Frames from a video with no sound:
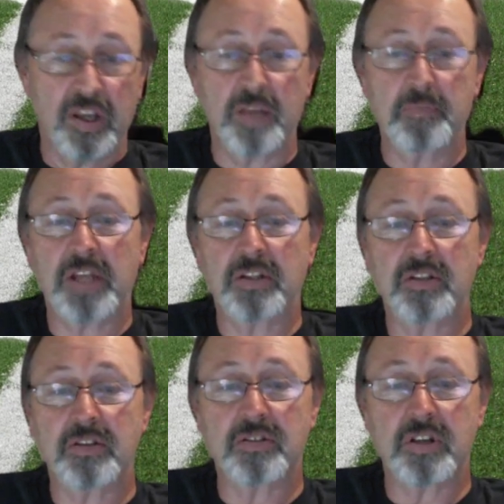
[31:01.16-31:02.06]
he made the
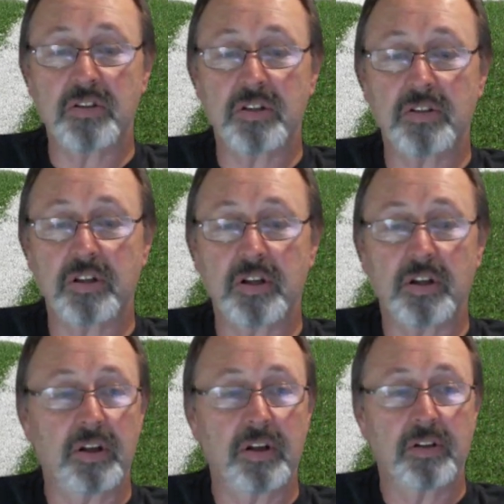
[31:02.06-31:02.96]
decision to
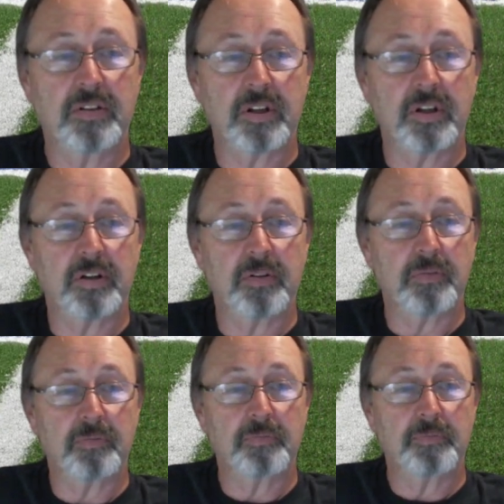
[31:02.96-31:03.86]
to
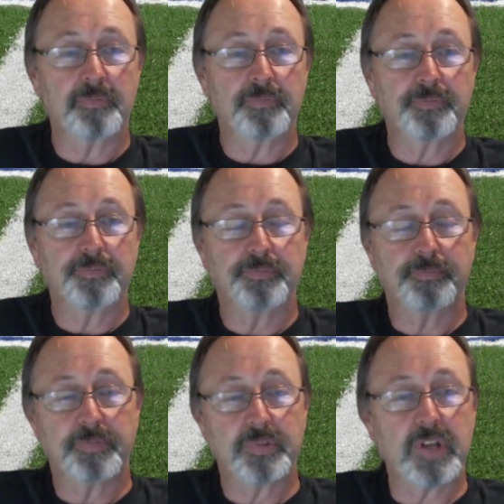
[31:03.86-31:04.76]

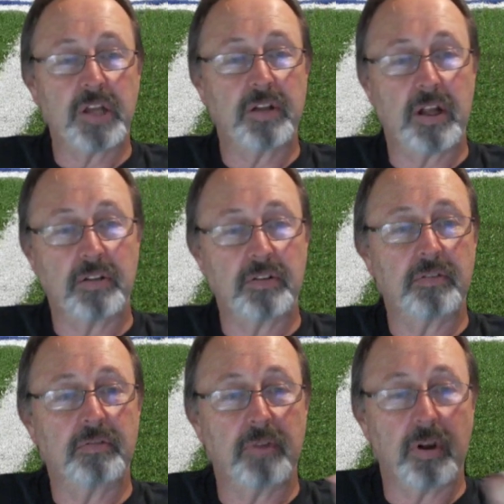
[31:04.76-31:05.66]
send that
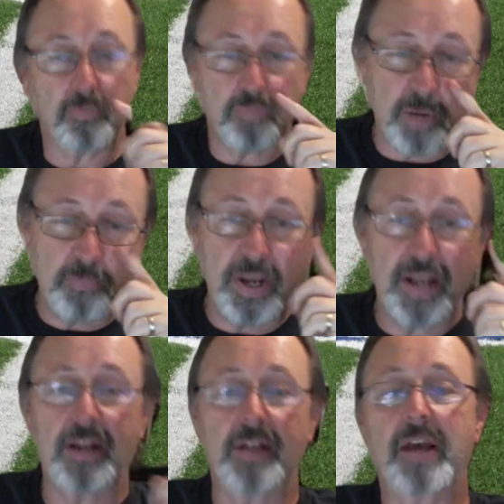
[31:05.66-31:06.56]
uh, Brett
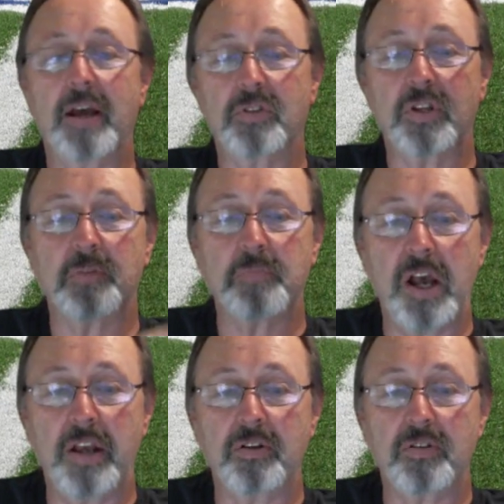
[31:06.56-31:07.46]
Baty down to the
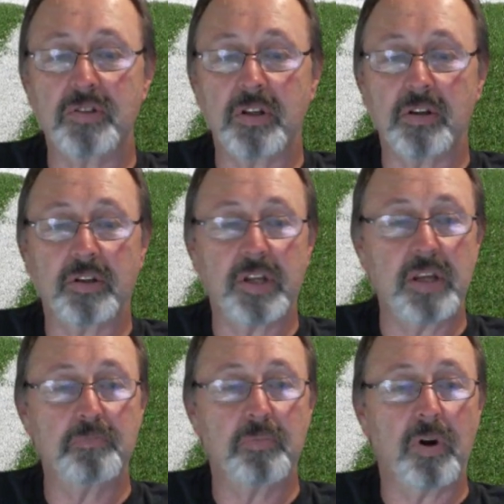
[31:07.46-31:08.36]
minors and
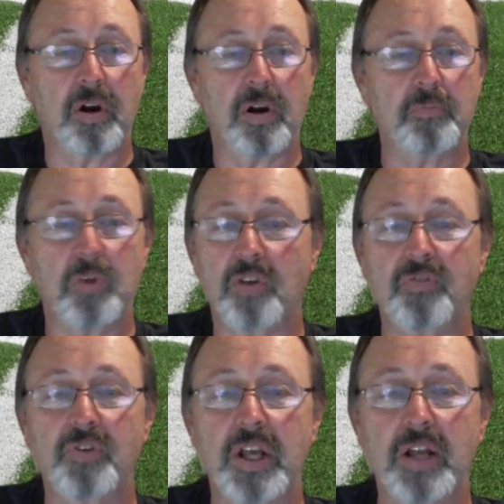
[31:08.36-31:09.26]
keep uh, Mark
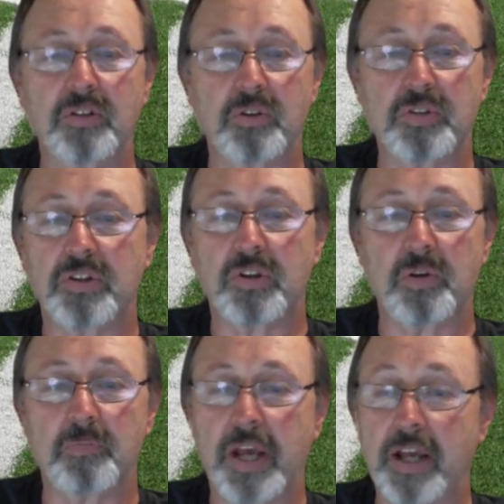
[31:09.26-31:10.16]
Vientos at
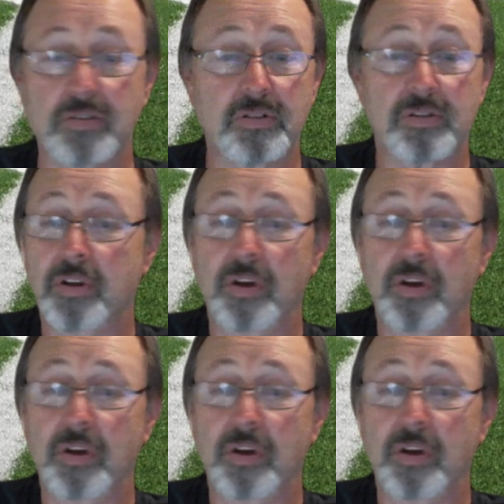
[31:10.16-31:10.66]
third base.